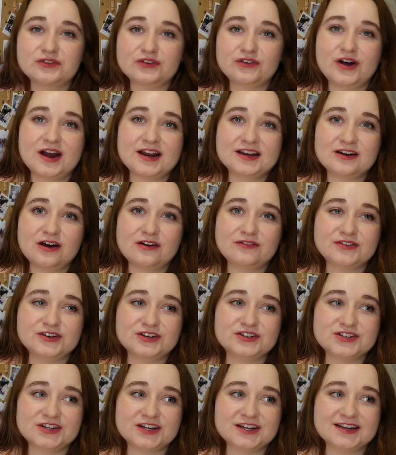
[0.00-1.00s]
regret not
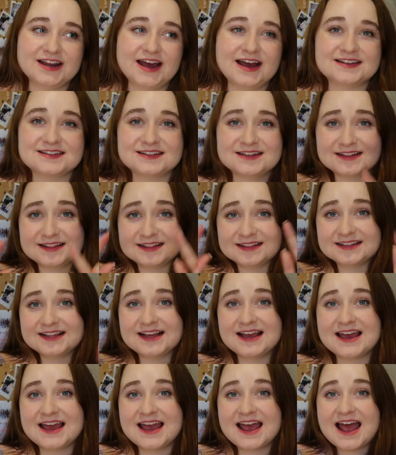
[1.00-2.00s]
finishing it as a little
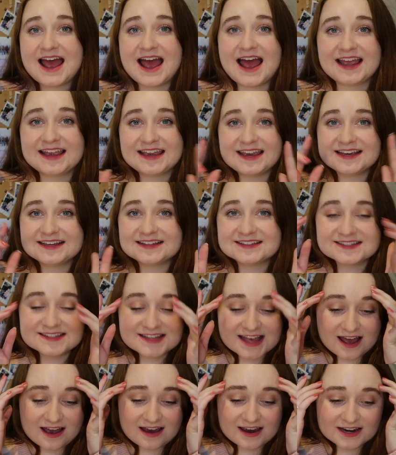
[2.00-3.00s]
hanging
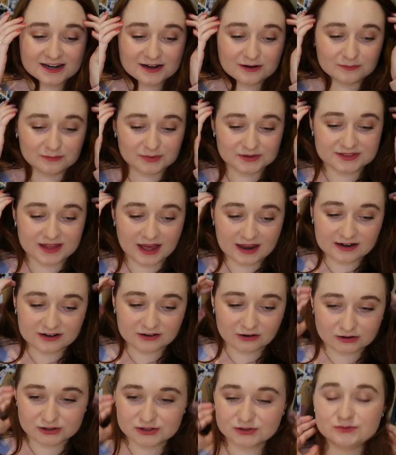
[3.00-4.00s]
sign, but then it
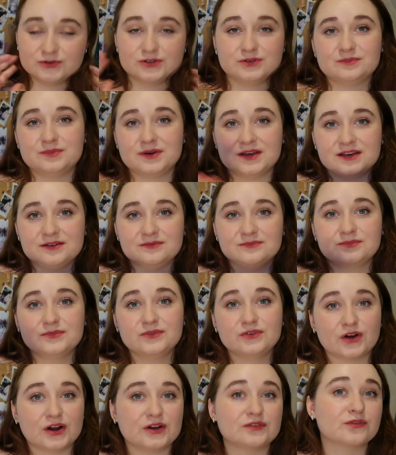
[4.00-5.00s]
also wouldn't be
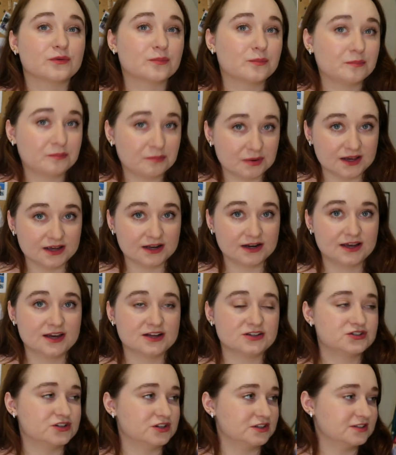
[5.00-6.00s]
great for being in a
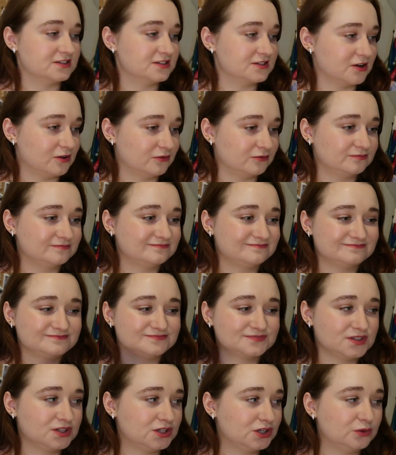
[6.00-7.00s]
kitchen, so
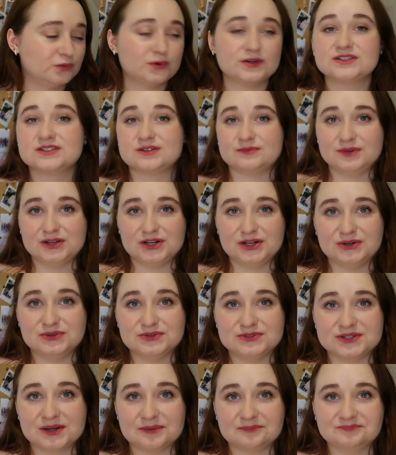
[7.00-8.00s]
you win some, you
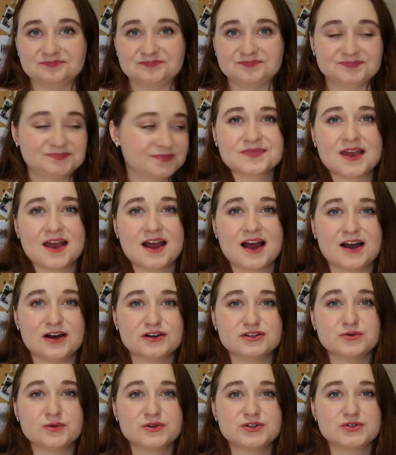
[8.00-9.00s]
lose some. I
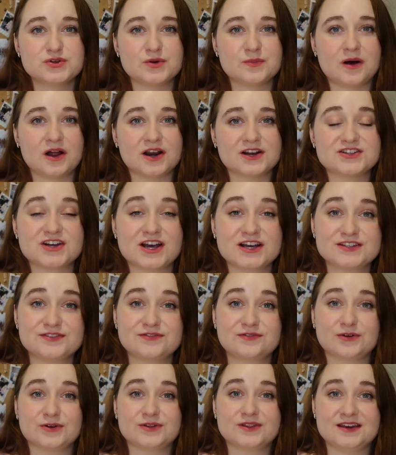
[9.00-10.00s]
also want to apologize
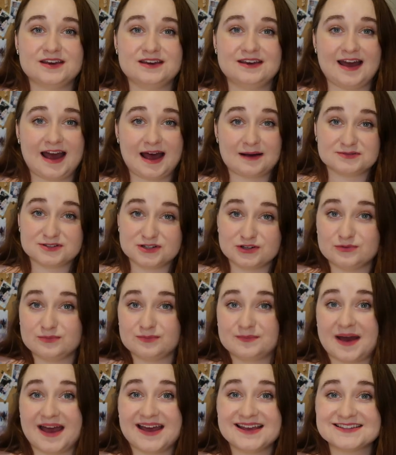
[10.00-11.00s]
for the absolute
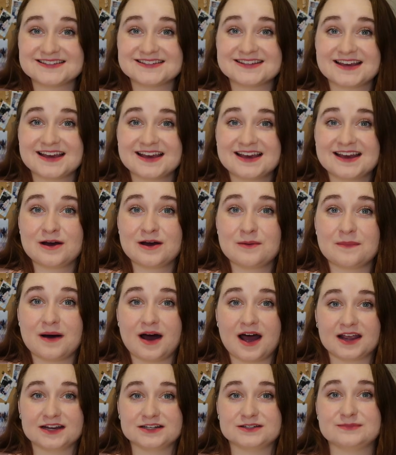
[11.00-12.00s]
mess
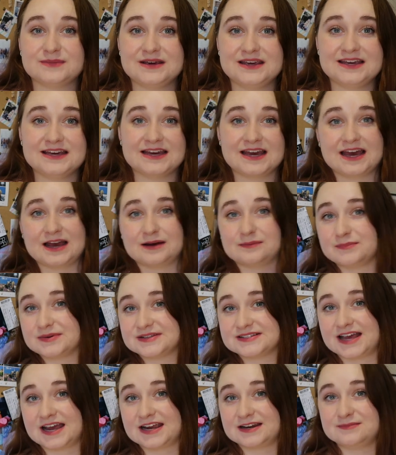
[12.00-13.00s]
behind me and
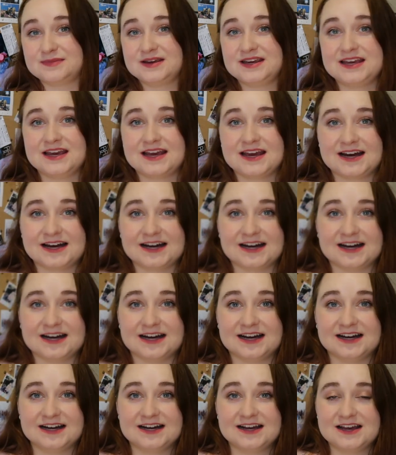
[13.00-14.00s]
beside me.
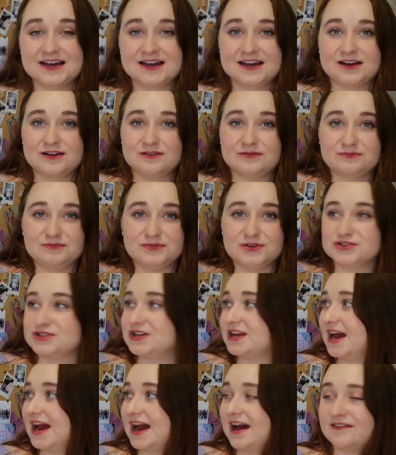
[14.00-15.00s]

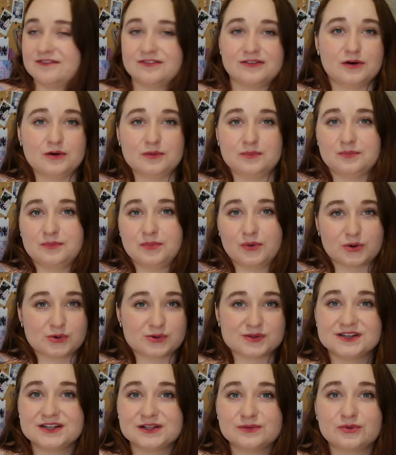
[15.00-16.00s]
Usually I have a board
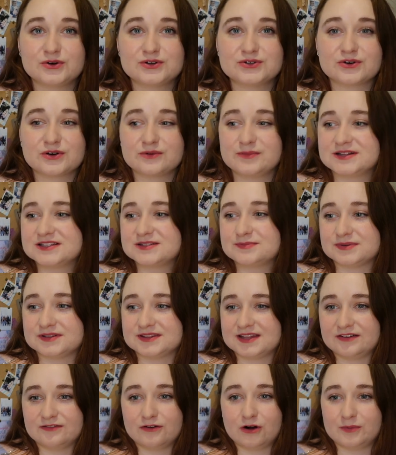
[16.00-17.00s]
with needlepoint ornaments, but
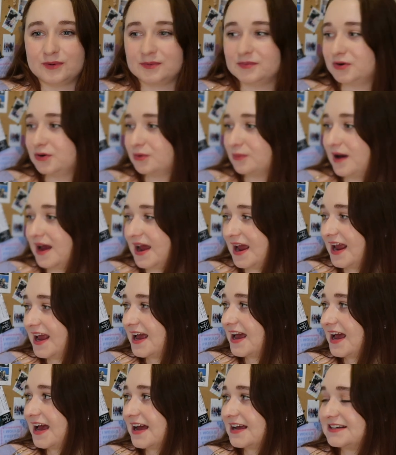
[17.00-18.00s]
they've all been put
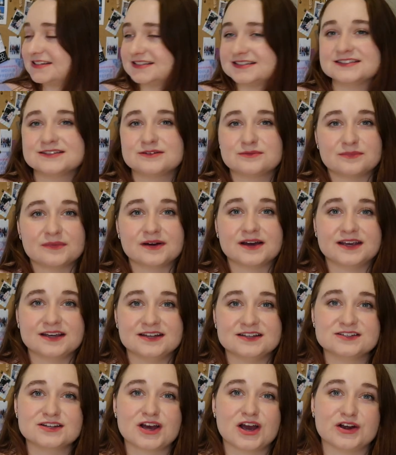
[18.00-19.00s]
away, and my
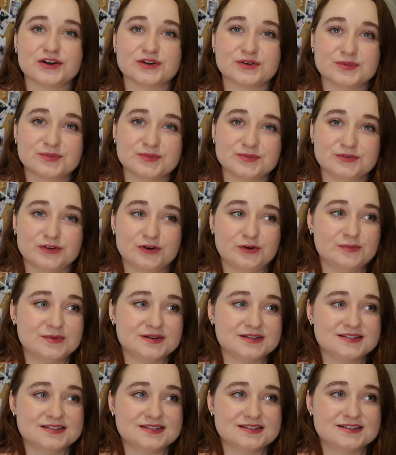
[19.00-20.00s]
entire room
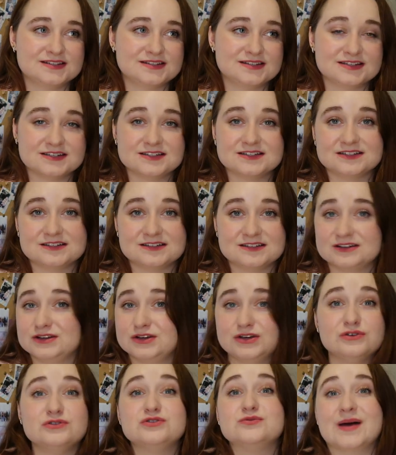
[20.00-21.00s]
is a
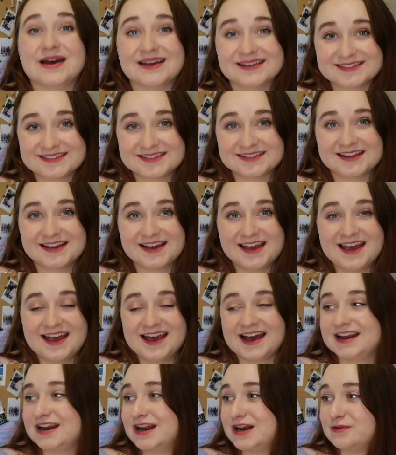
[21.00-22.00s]
huge mess,
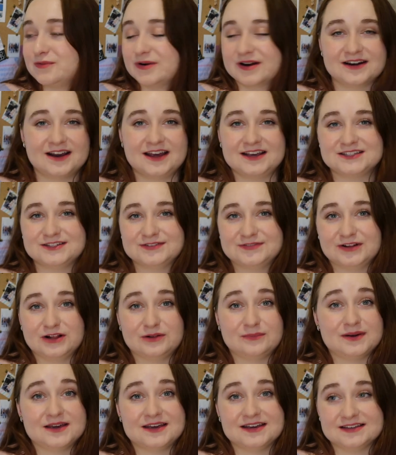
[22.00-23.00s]
and anywhere nice to
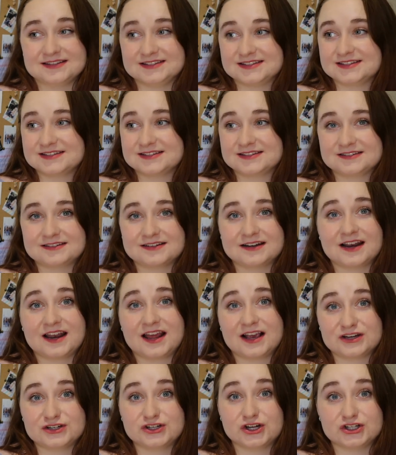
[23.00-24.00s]
film is
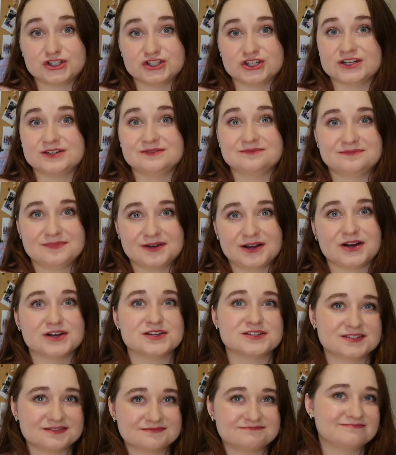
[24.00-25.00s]
like a dungeon
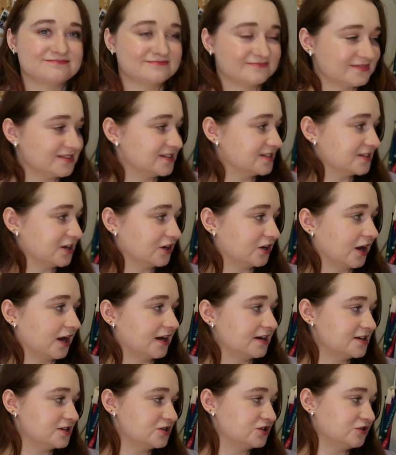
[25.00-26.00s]
because the
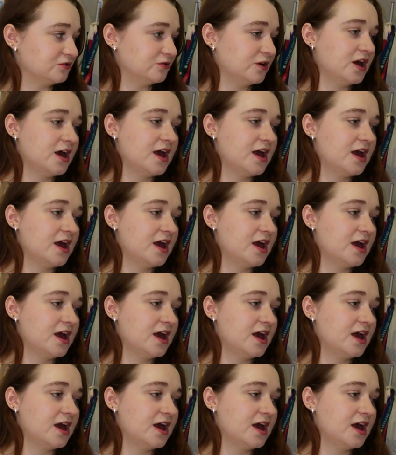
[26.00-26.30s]
sunlight issue.